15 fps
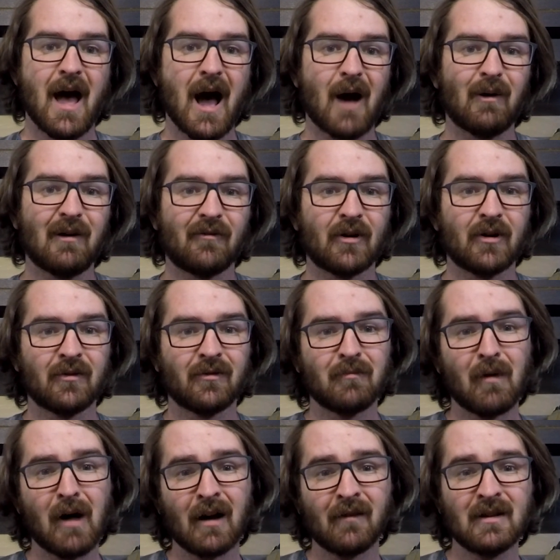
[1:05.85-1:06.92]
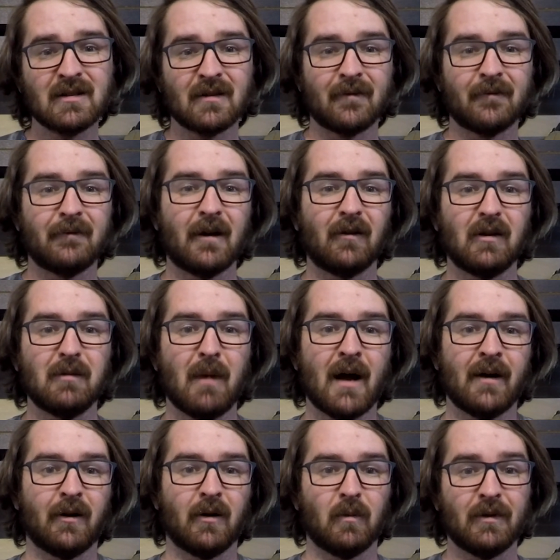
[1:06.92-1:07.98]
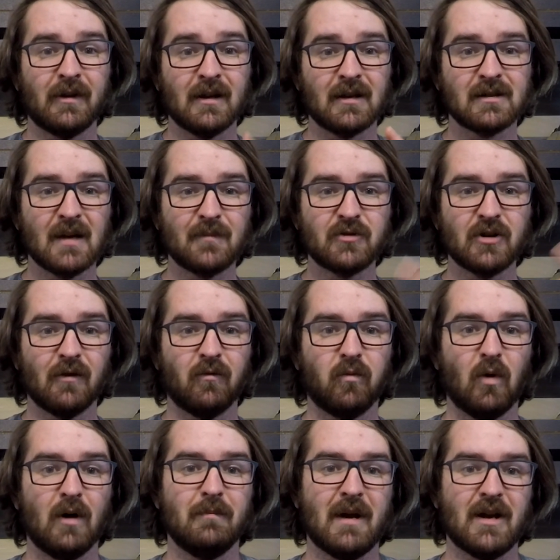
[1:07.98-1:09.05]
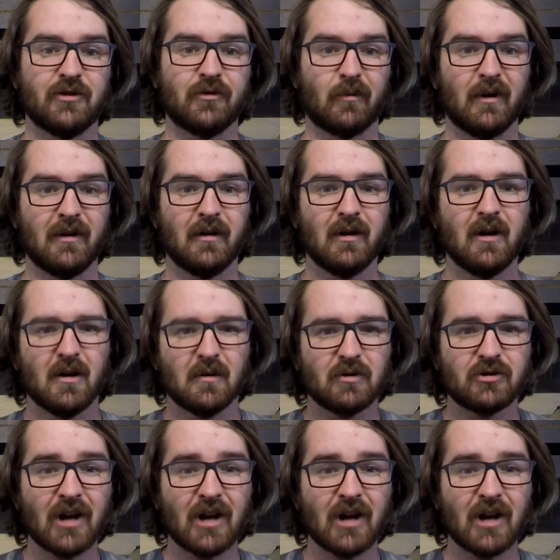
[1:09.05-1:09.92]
However, a lot of these are fairly minor, with the exception of one major one, which